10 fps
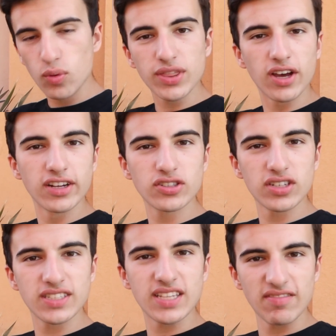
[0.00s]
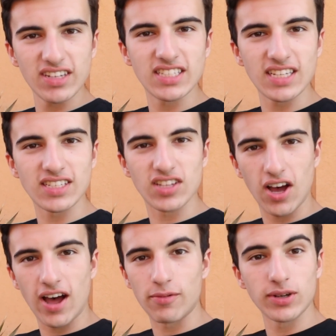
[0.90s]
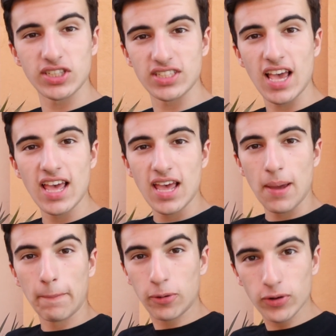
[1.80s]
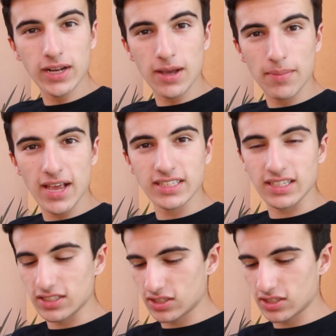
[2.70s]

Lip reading: with 176 caught, which is pretty amazing.